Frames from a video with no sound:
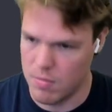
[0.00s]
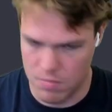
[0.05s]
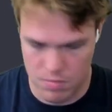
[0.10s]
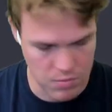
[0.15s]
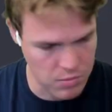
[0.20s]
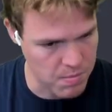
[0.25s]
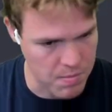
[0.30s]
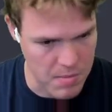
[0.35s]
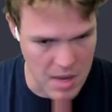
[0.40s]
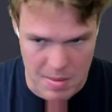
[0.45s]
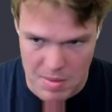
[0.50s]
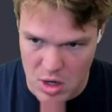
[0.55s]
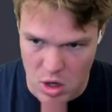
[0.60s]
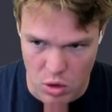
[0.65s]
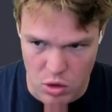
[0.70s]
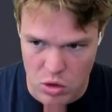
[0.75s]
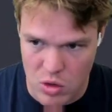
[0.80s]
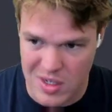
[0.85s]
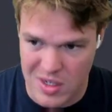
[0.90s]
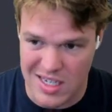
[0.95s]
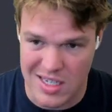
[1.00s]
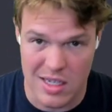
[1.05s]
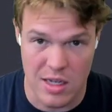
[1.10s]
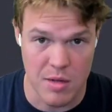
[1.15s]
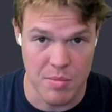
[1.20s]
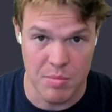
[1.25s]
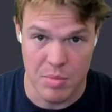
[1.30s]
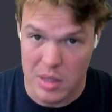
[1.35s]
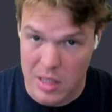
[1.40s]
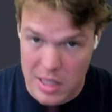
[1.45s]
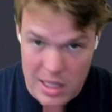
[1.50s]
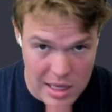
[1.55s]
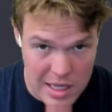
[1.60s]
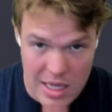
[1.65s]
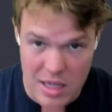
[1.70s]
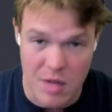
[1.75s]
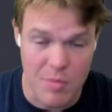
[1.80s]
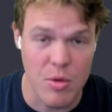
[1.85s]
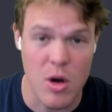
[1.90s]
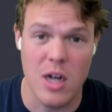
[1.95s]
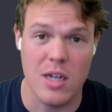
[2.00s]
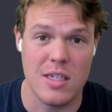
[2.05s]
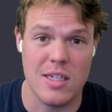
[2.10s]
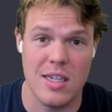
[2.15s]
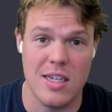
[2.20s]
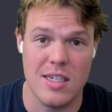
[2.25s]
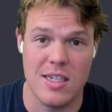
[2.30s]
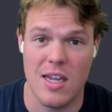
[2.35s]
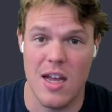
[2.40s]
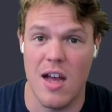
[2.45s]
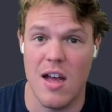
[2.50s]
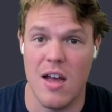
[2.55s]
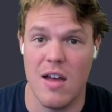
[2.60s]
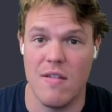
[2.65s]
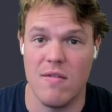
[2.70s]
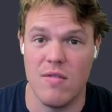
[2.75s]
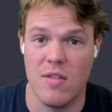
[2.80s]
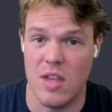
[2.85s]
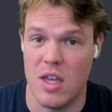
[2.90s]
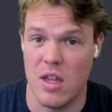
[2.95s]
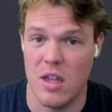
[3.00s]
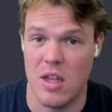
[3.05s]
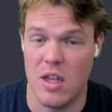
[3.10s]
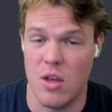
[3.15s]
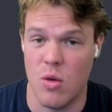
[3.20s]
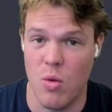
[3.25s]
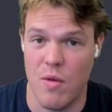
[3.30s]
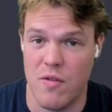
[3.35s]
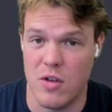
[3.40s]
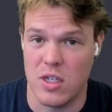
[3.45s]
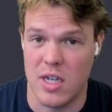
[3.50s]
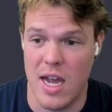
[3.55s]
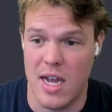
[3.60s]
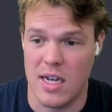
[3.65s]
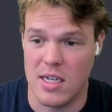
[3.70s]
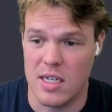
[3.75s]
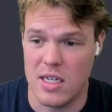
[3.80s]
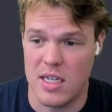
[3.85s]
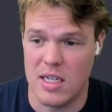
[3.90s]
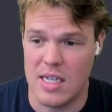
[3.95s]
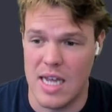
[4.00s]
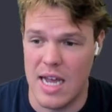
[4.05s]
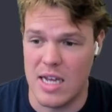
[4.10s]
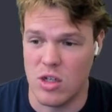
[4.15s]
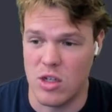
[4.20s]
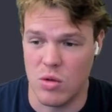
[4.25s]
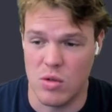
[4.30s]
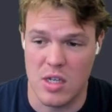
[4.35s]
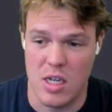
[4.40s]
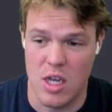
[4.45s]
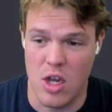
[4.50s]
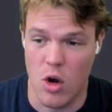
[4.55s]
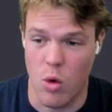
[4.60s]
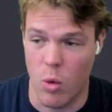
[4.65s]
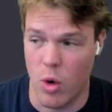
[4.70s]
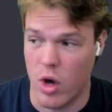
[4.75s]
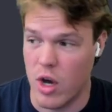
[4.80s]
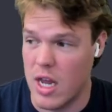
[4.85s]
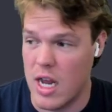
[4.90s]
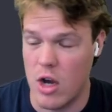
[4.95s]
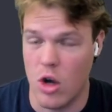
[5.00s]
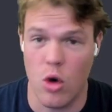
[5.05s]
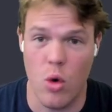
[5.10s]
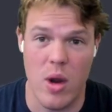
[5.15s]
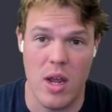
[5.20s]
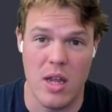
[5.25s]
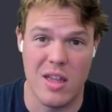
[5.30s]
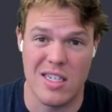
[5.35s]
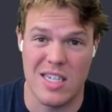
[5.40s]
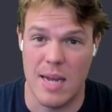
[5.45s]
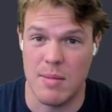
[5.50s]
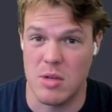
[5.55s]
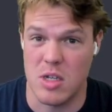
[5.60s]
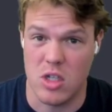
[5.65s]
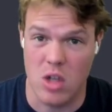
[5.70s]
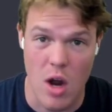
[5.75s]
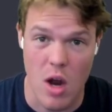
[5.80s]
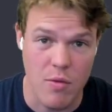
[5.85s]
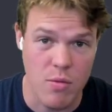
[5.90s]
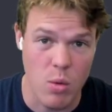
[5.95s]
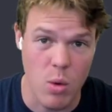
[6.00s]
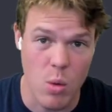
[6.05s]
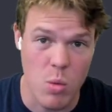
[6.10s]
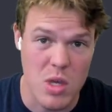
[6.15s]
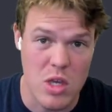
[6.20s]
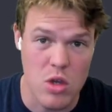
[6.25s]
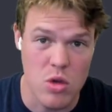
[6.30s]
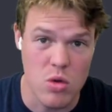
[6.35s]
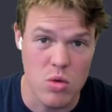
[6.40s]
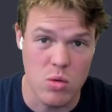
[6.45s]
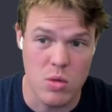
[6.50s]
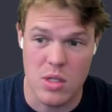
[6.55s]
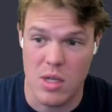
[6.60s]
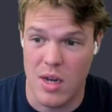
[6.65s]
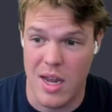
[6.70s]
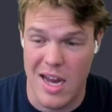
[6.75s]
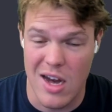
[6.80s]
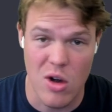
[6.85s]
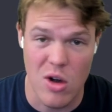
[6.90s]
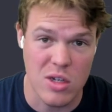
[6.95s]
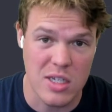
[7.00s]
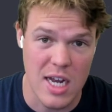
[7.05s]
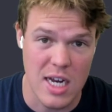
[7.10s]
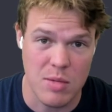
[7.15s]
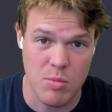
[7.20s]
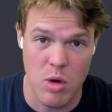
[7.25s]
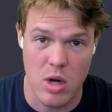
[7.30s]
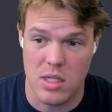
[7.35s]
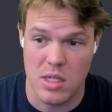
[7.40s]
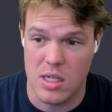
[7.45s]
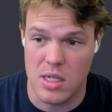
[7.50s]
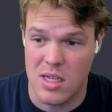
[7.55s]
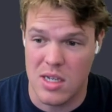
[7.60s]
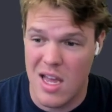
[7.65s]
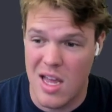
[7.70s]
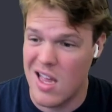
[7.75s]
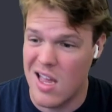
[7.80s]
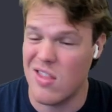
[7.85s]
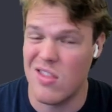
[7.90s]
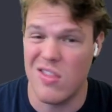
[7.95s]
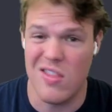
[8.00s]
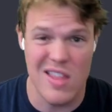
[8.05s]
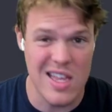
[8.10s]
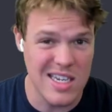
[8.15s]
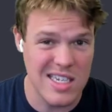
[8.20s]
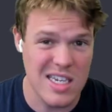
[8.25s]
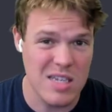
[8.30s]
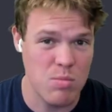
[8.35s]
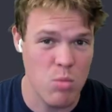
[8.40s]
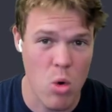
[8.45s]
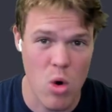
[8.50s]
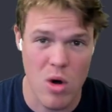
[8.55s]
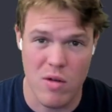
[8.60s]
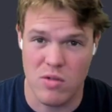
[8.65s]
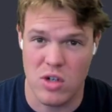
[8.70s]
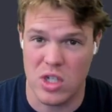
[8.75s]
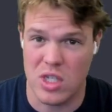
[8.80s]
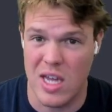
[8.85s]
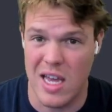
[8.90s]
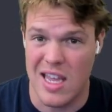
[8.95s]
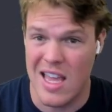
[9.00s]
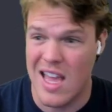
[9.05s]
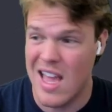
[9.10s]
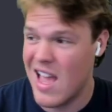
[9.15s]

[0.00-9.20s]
Maybe don't use this completely in the process of dealing with your taxes. As you'll see here, we're going to integrate the types of software we use in our tax process. This is more of just like,